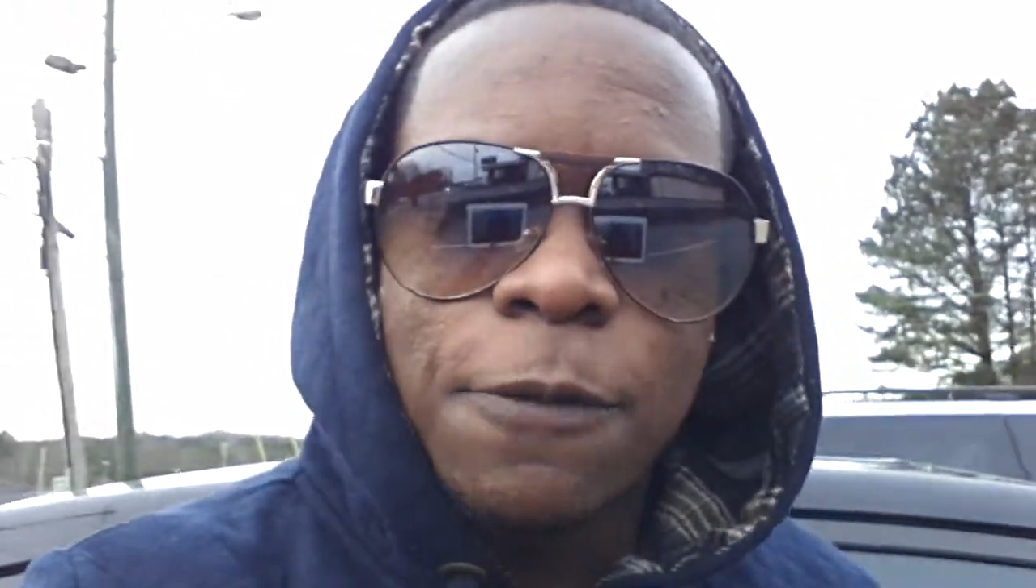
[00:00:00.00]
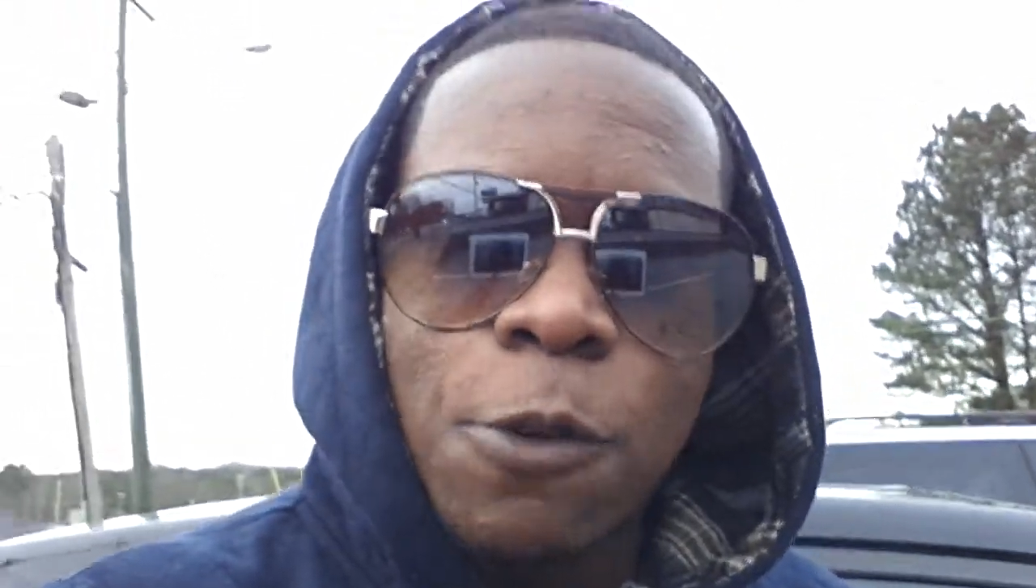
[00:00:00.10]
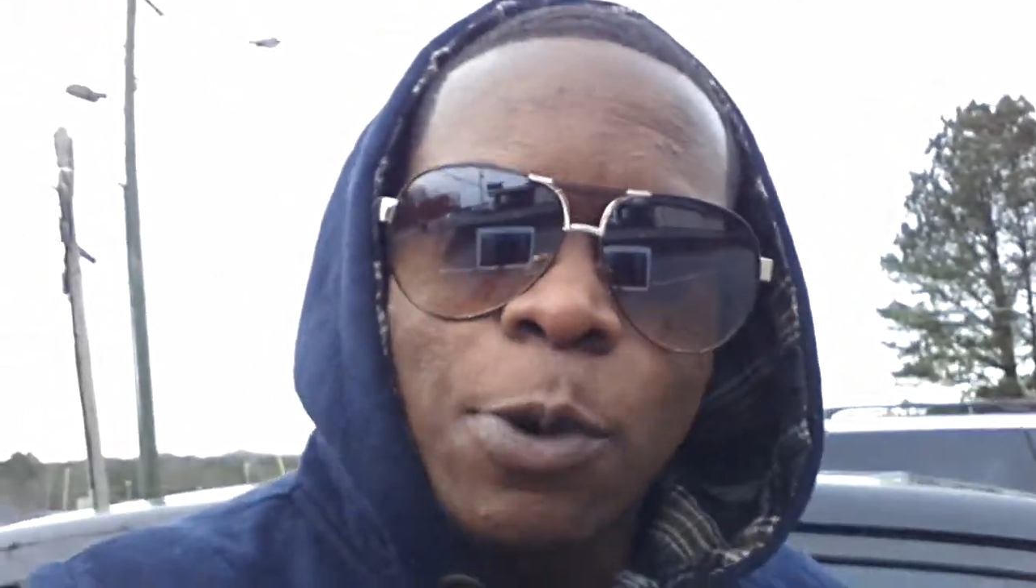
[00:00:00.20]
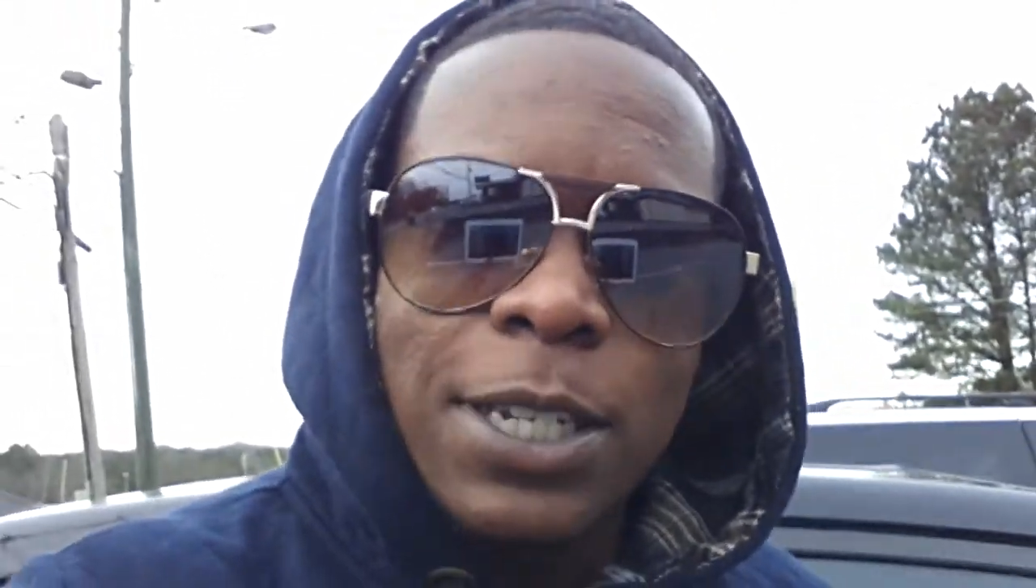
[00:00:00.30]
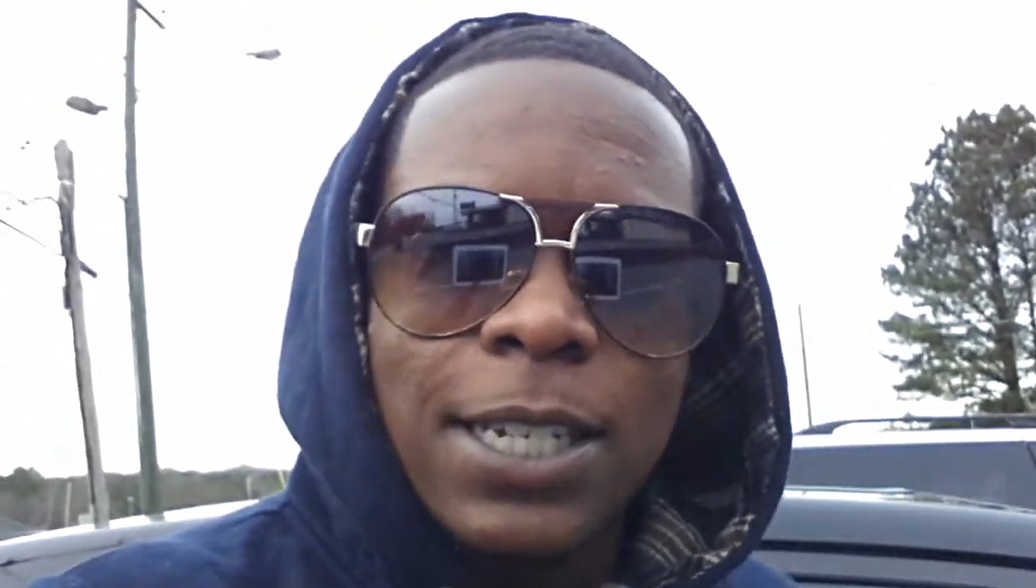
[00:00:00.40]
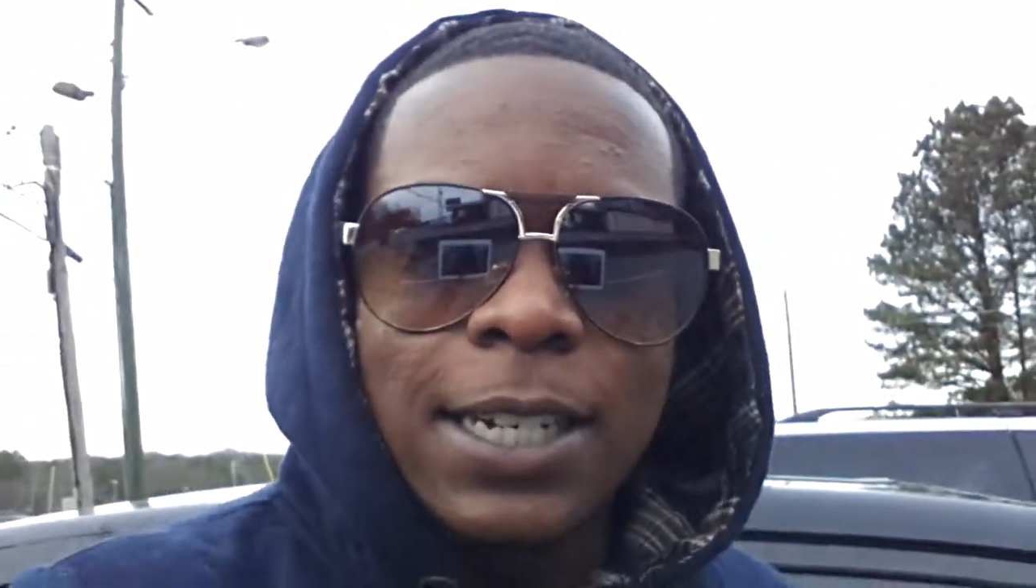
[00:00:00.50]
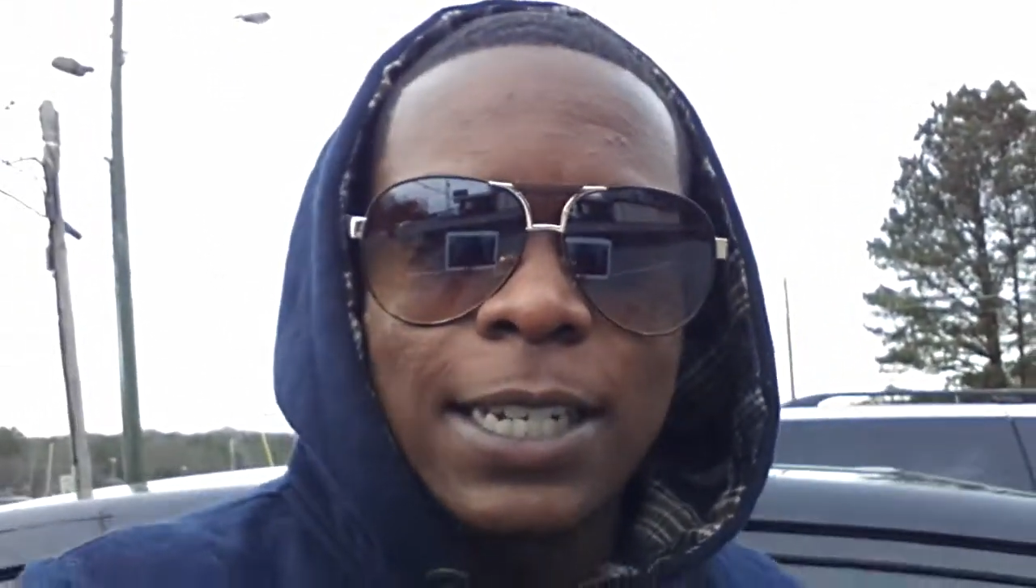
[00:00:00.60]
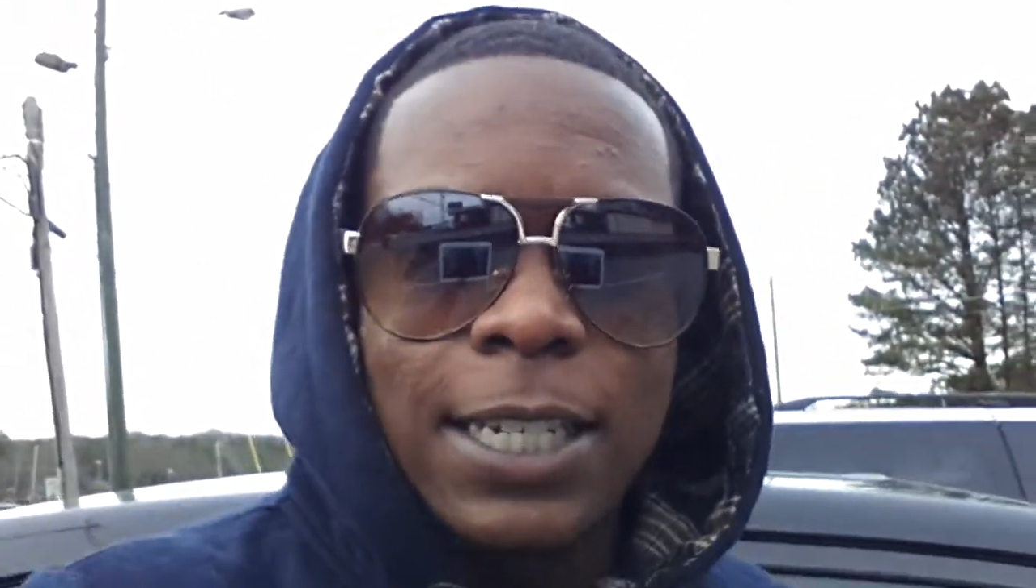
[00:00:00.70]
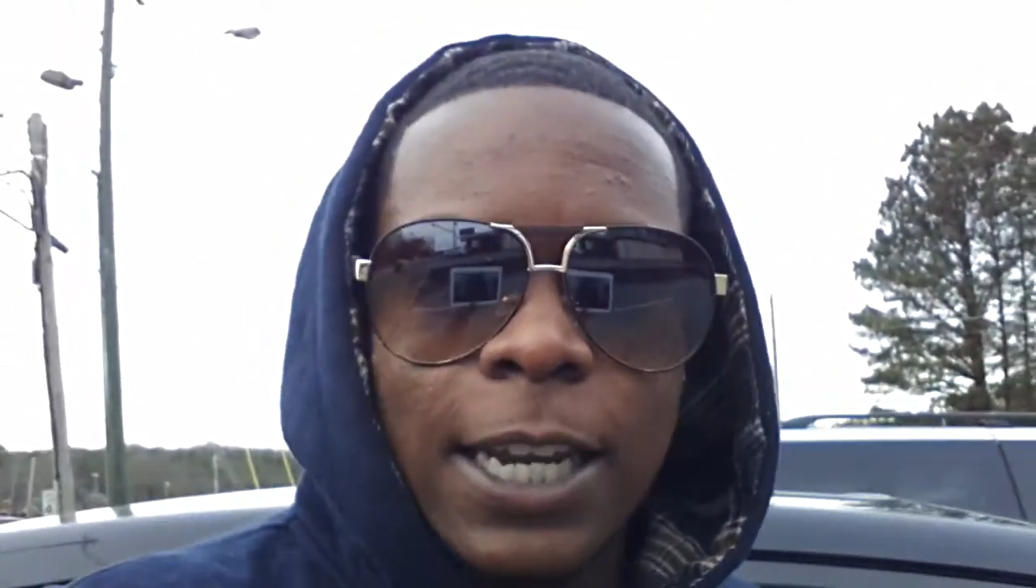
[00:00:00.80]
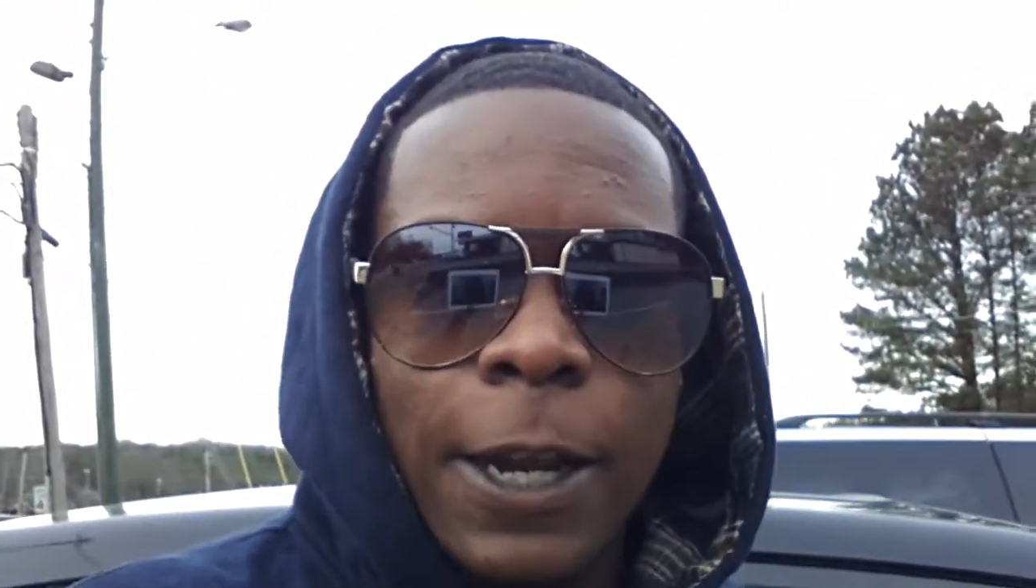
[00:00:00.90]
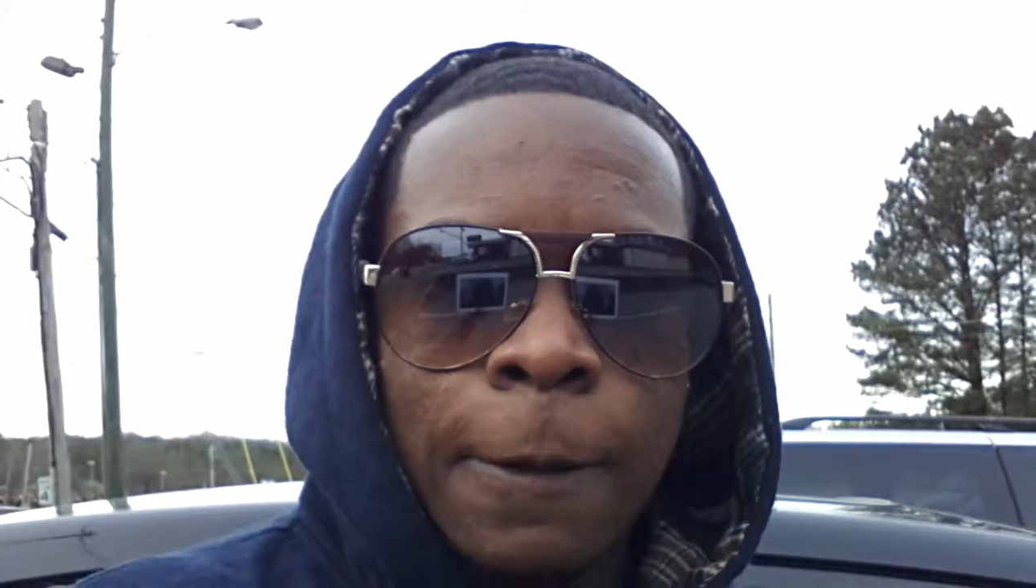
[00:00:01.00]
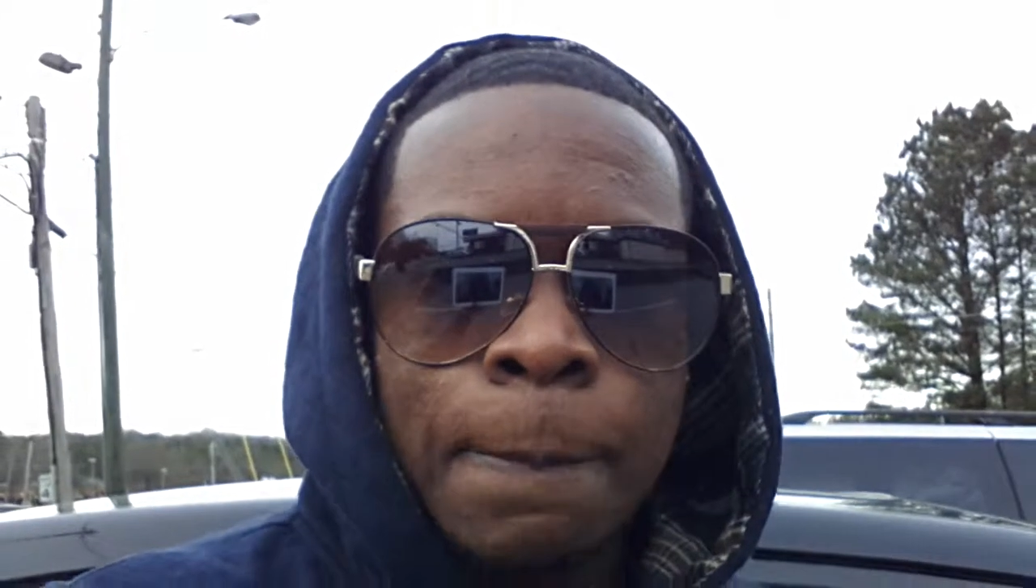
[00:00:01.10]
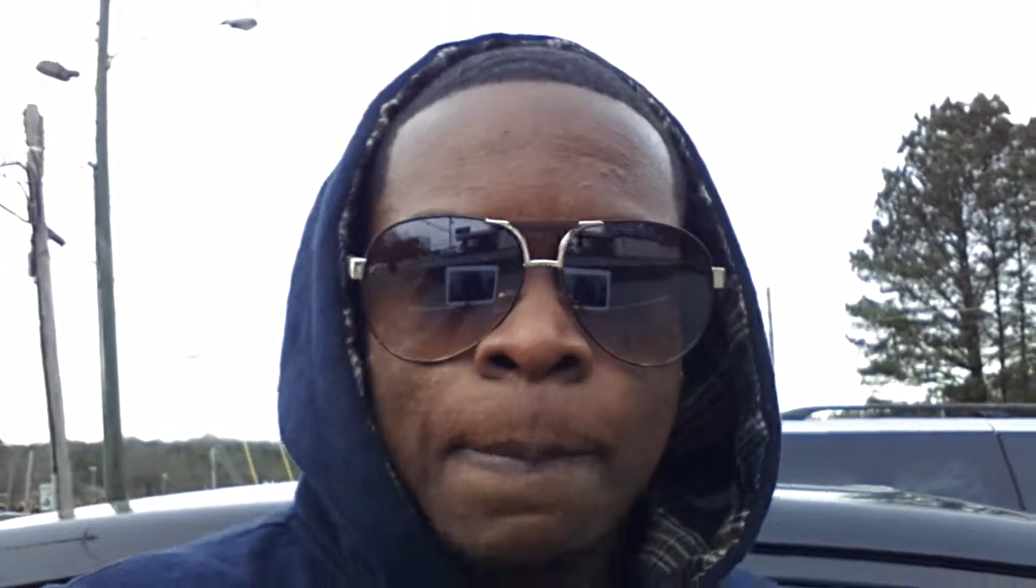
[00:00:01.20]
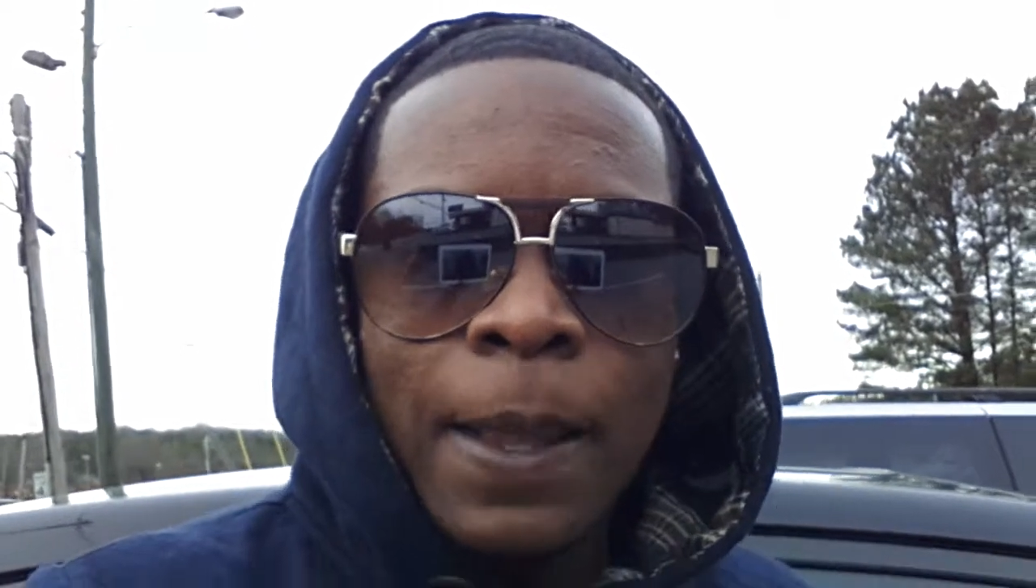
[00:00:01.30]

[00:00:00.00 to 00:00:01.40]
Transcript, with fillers: fruition this year.